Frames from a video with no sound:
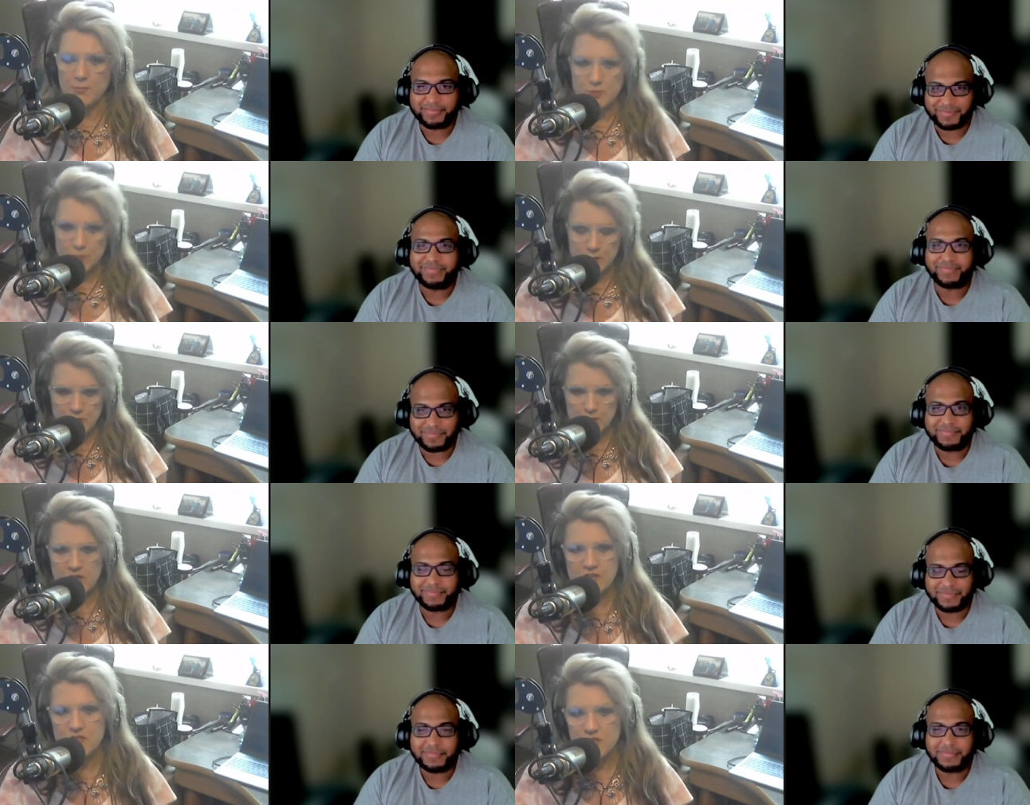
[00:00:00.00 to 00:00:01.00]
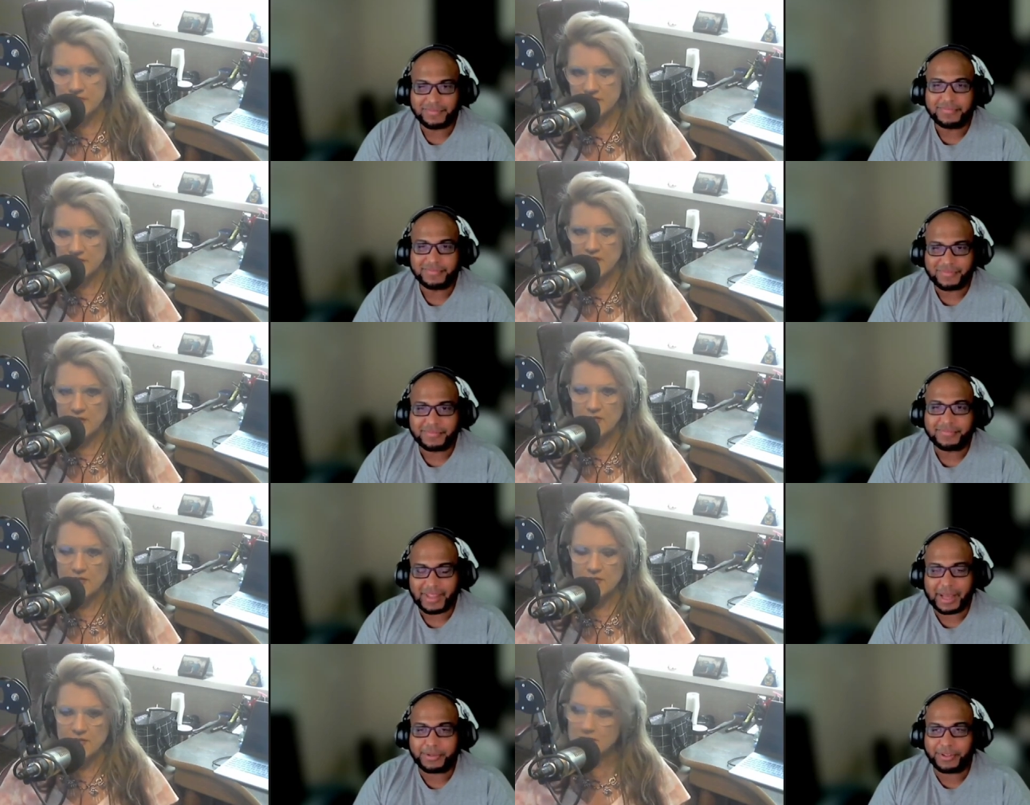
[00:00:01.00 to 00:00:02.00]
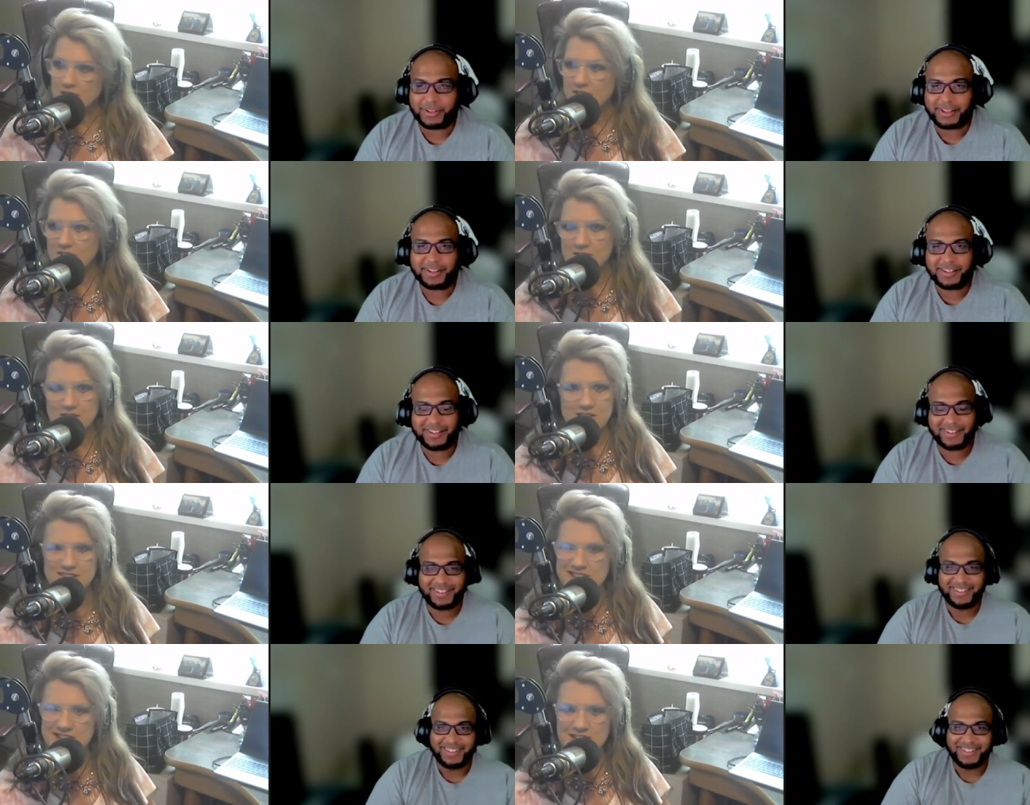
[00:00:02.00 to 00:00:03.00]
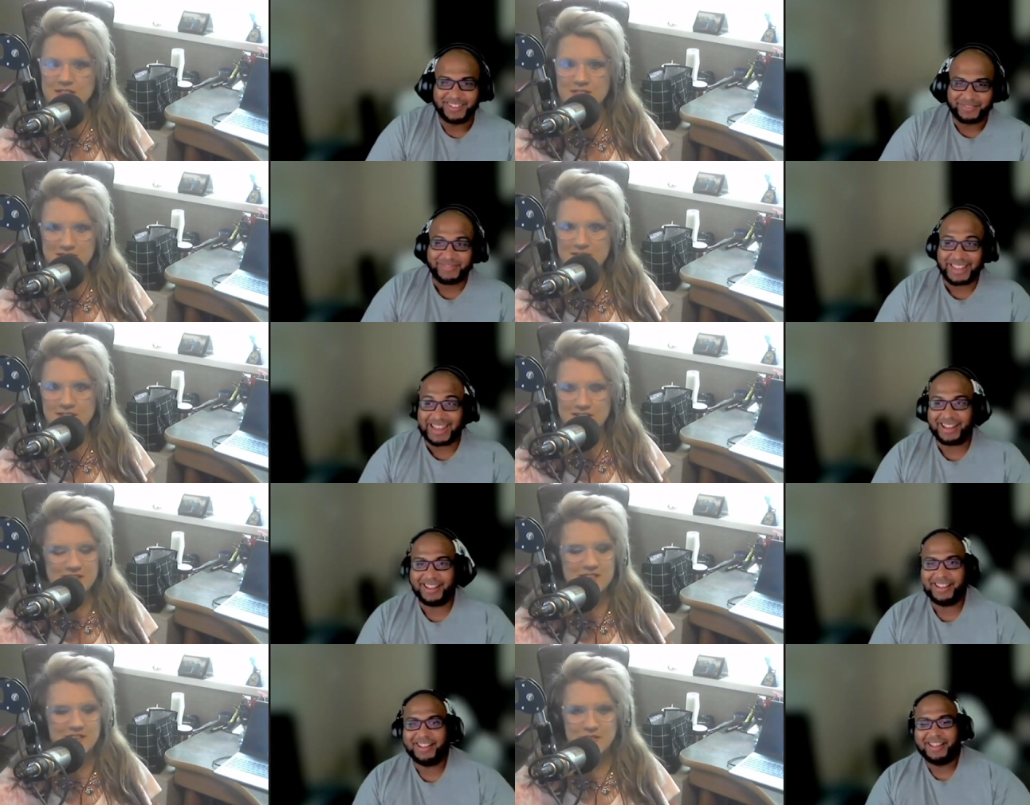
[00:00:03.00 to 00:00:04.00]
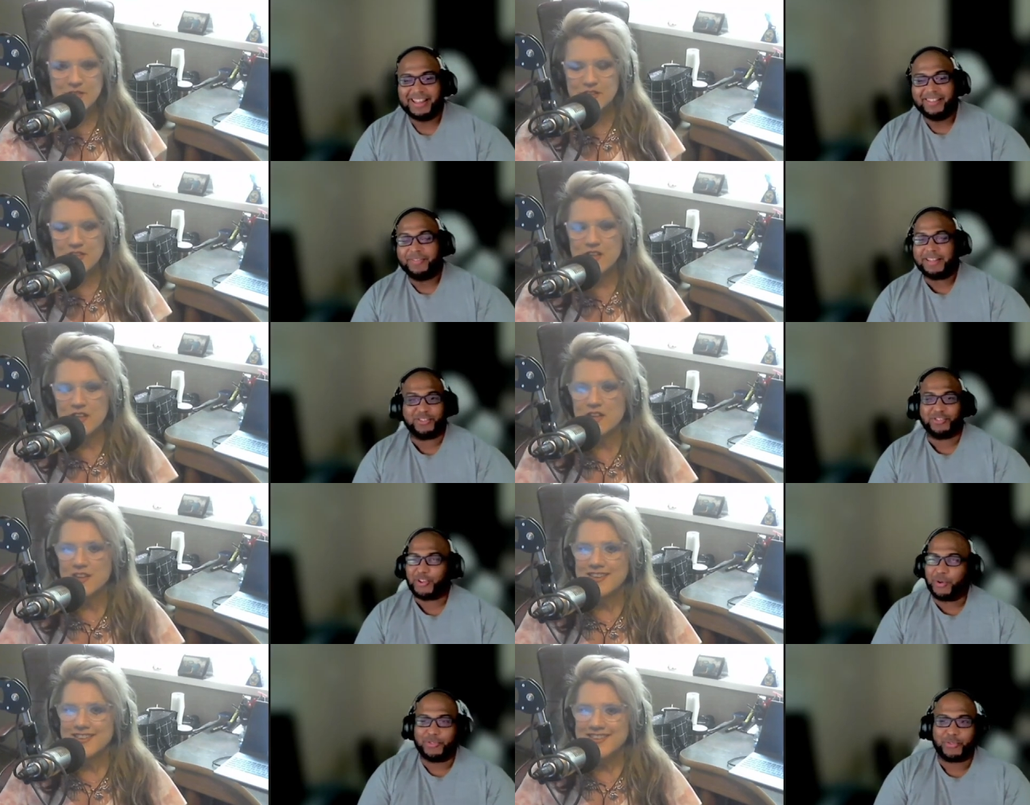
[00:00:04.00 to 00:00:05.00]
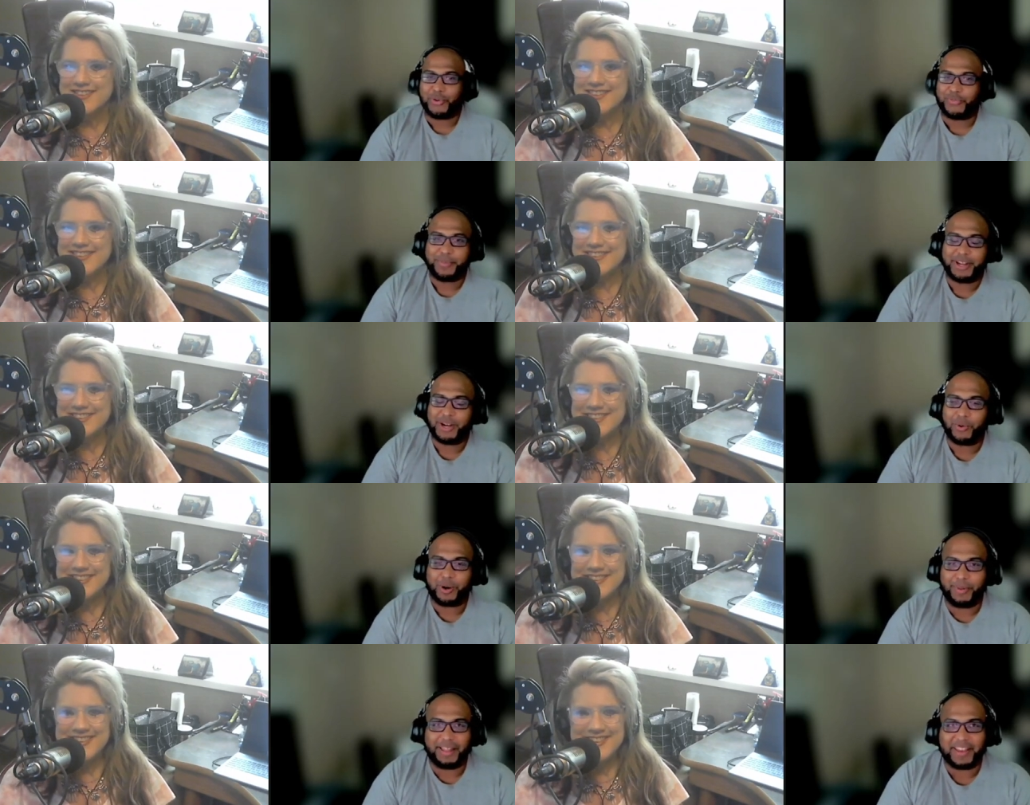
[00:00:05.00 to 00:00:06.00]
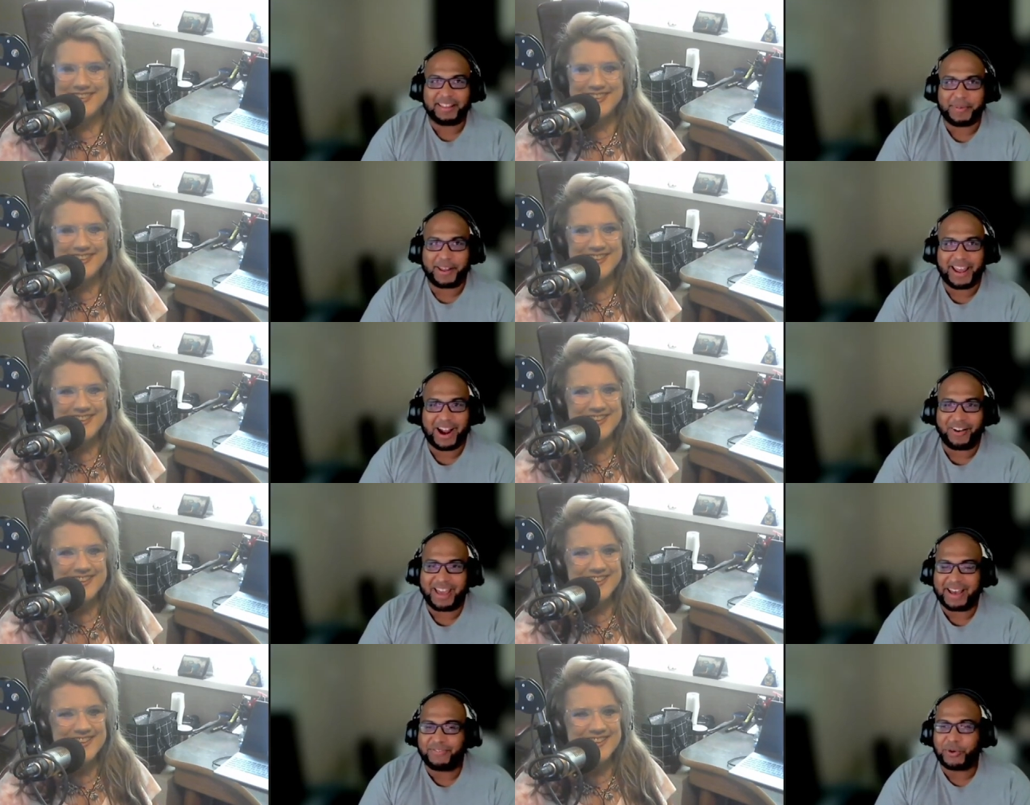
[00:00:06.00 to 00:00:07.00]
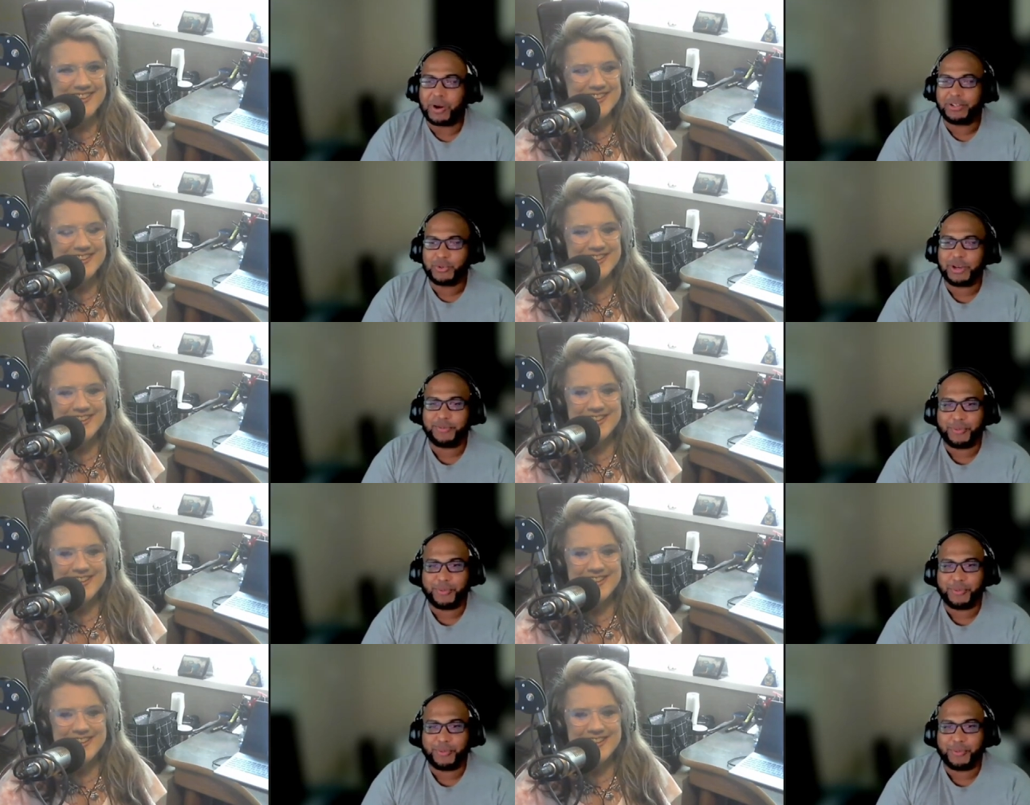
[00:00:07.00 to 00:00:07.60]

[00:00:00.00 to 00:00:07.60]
Speaker 1: between those ages, you know.
Speaker 2: Absolutely. thirteen, sixteen, thirteen, yeah. sixteen, seventeen. That's a stone's throw from here. We're, I think it's about an hour and a half, two hours away from